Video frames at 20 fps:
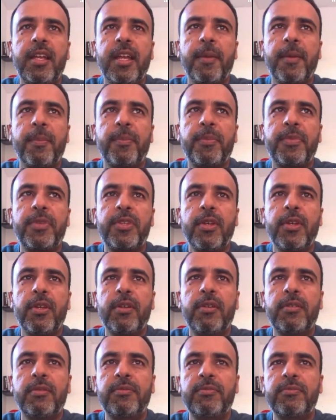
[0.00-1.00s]
Yeah.
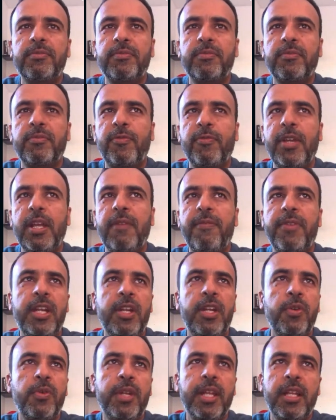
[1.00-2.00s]
So feel
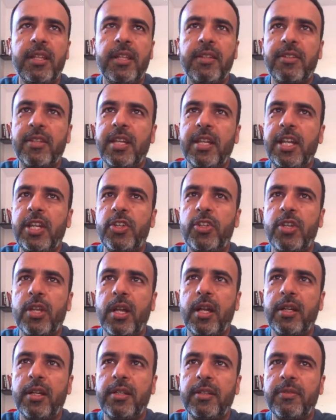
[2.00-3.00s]
free to take the
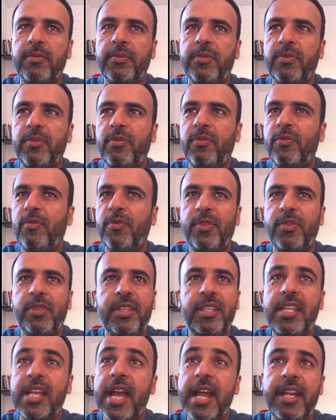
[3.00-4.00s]
screenshot.
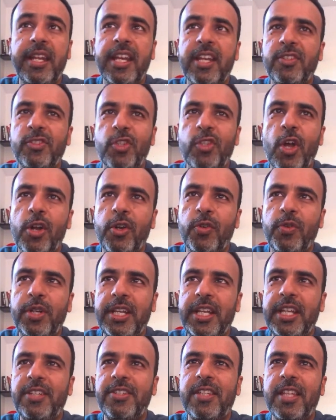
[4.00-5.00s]
The idea is not to
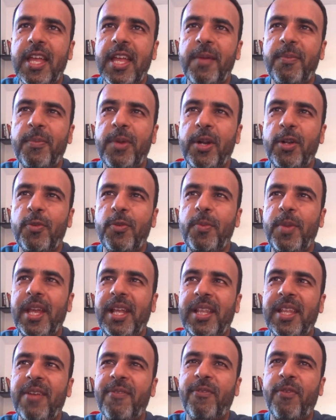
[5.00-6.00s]
teach them, but to
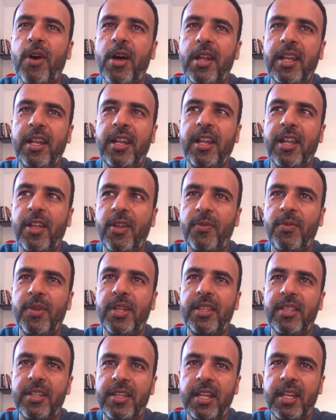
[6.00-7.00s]
make them fall in love
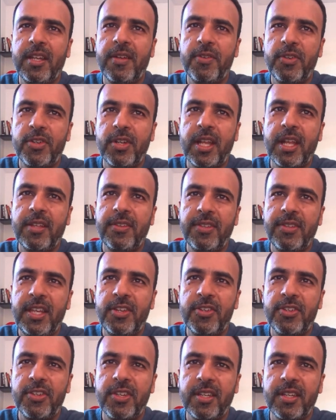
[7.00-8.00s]
with data
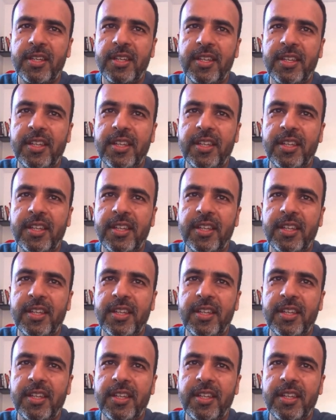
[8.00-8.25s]
visualization.